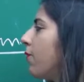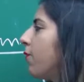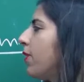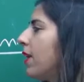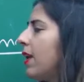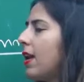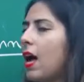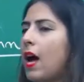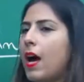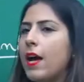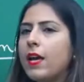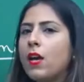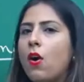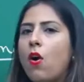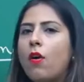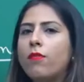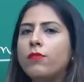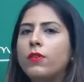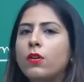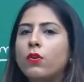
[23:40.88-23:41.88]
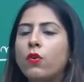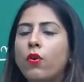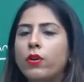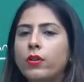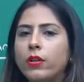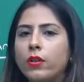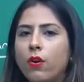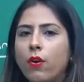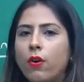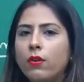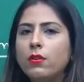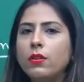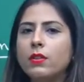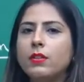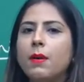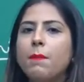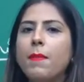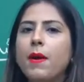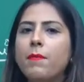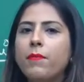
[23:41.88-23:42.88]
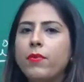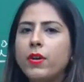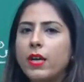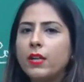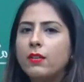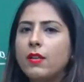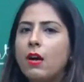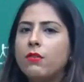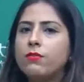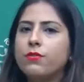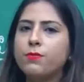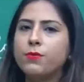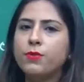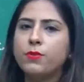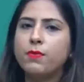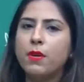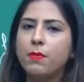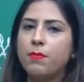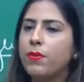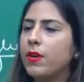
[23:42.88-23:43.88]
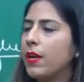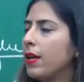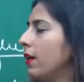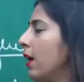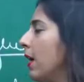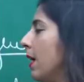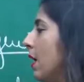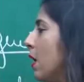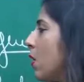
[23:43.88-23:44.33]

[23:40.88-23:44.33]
villi of the chorion, the membrane, the outermost membrane,